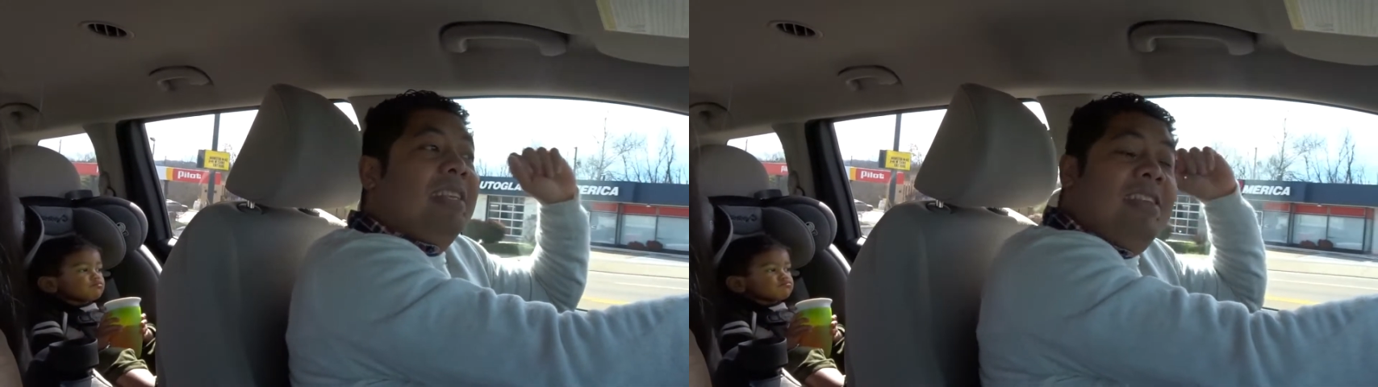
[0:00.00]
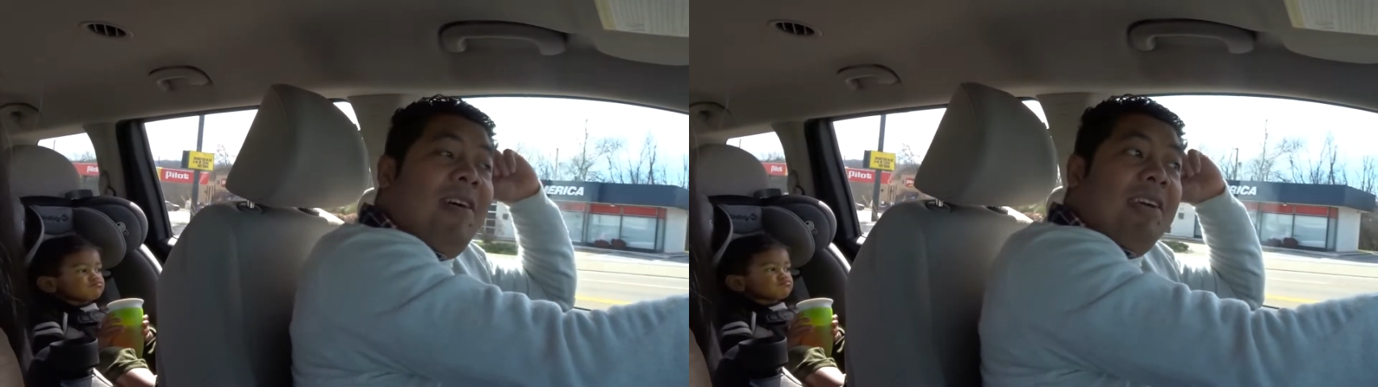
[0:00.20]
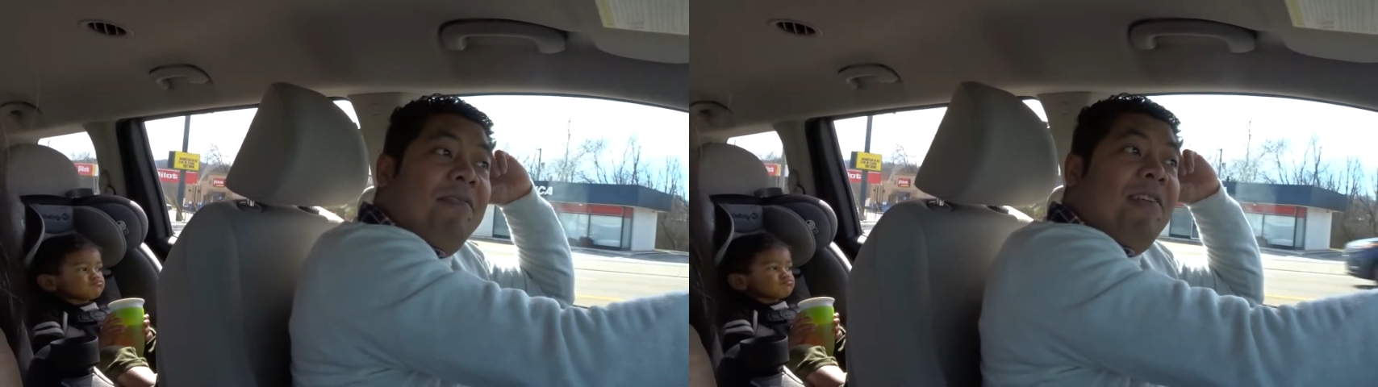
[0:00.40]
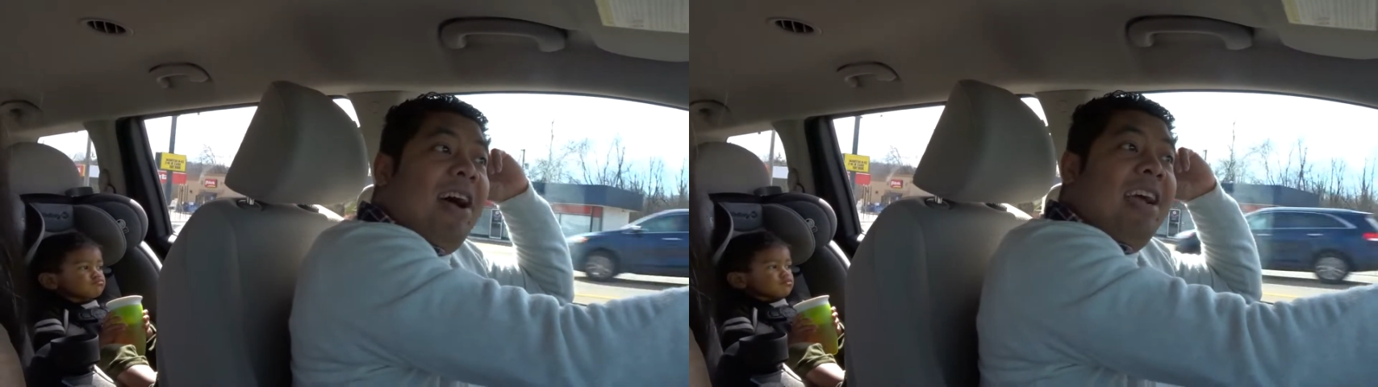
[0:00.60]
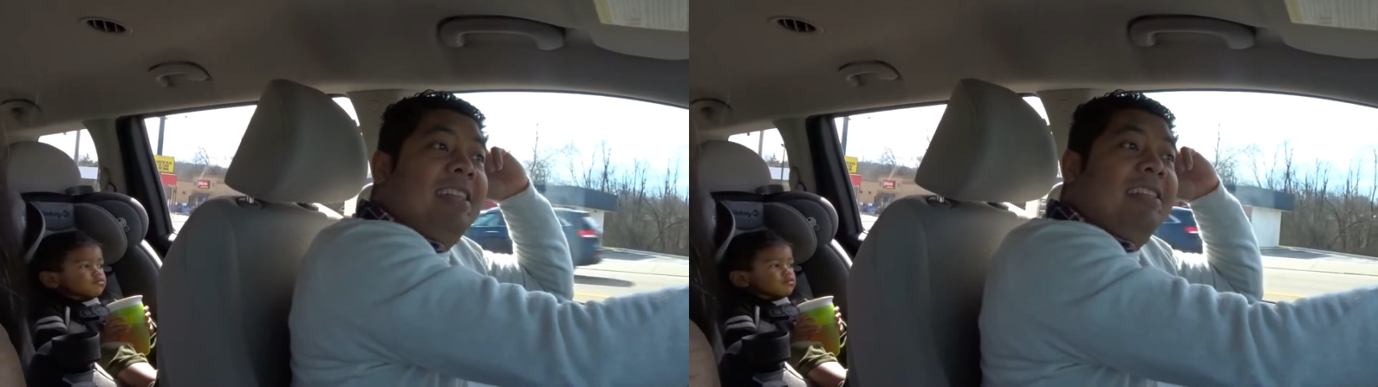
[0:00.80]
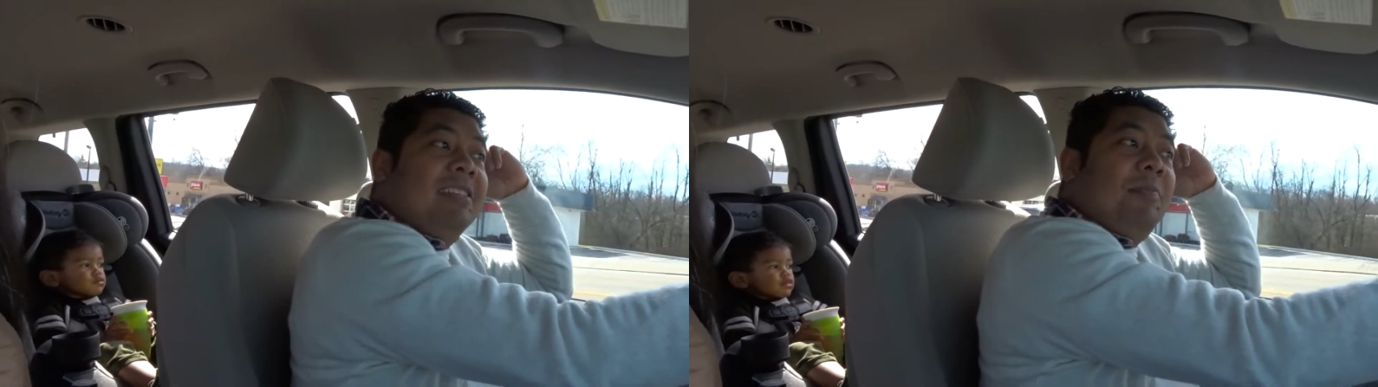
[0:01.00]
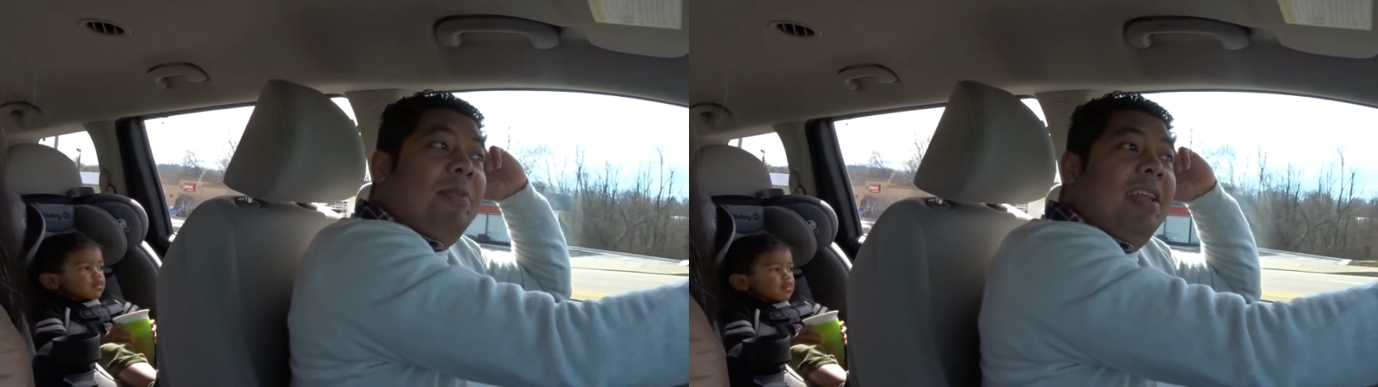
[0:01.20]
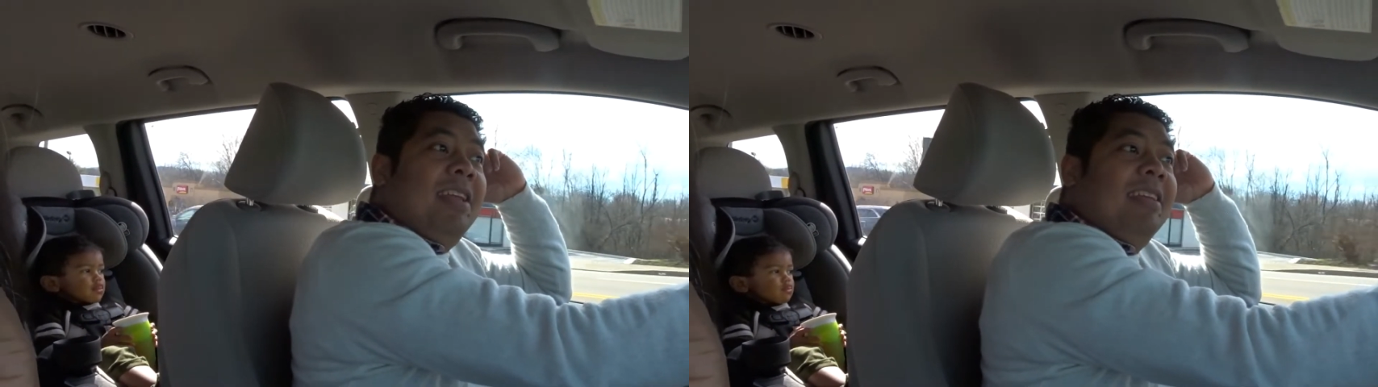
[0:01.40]
Speaker 1: to see if I can find
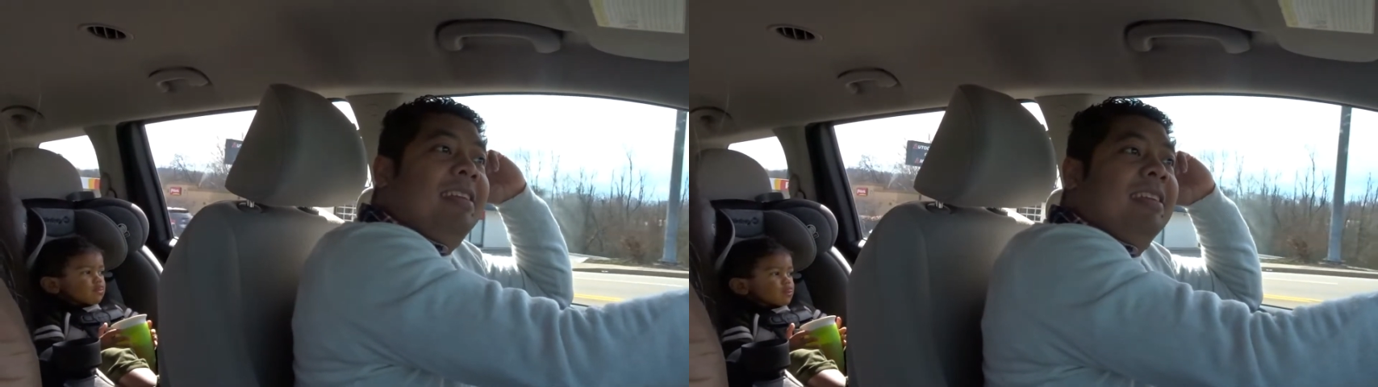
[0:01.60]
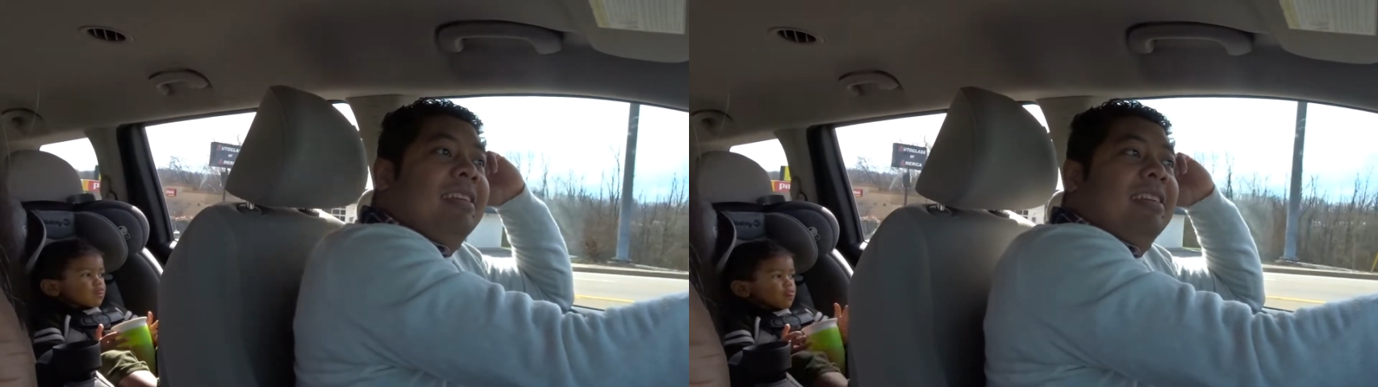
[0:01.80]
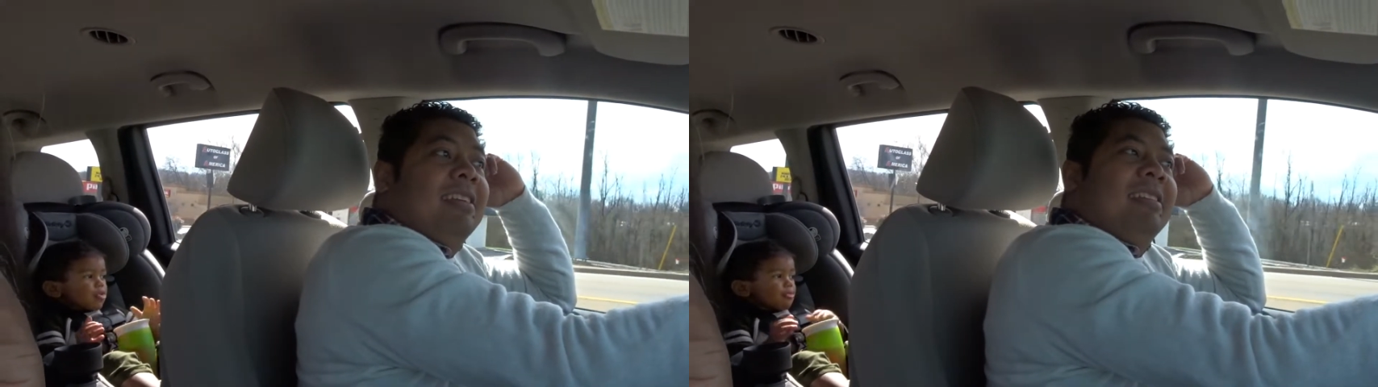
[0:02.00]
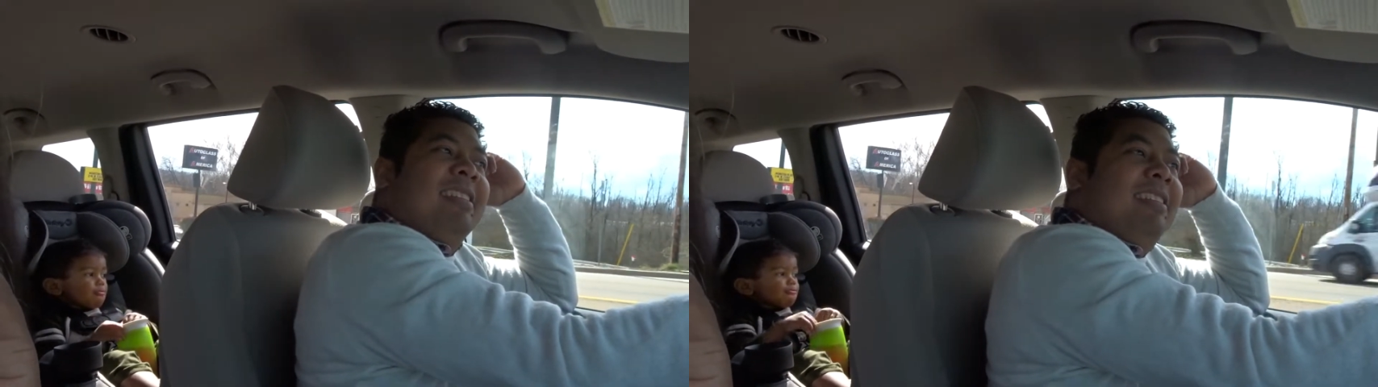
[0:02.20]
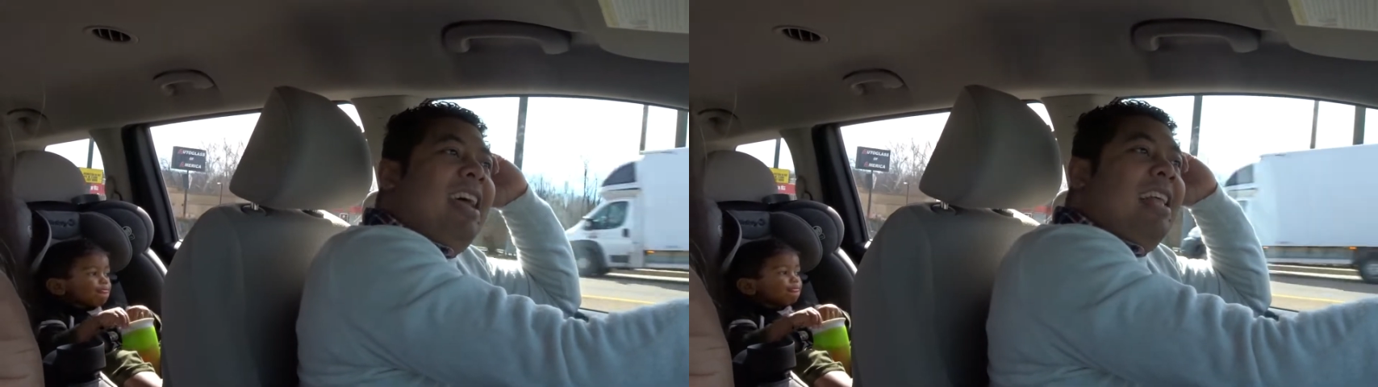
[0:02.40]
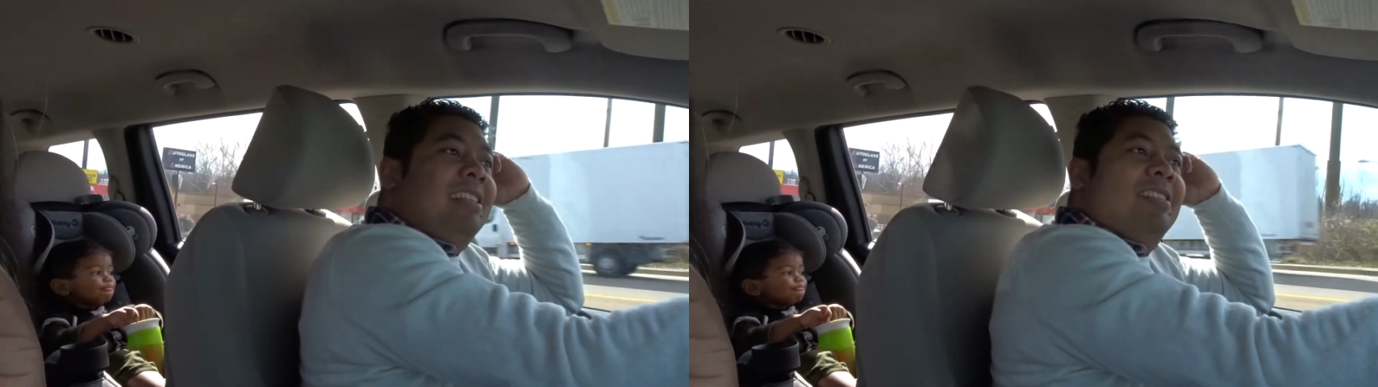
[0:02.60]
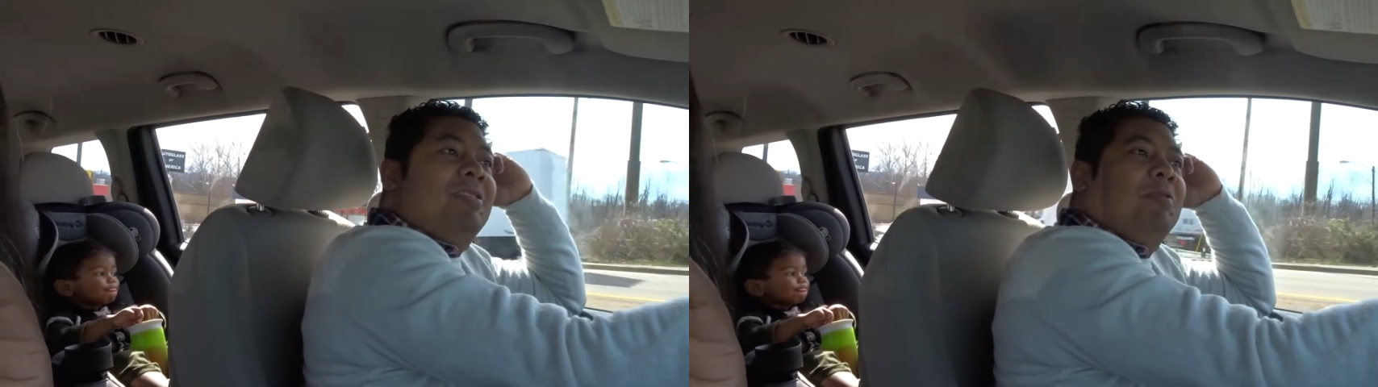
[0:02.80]
something not too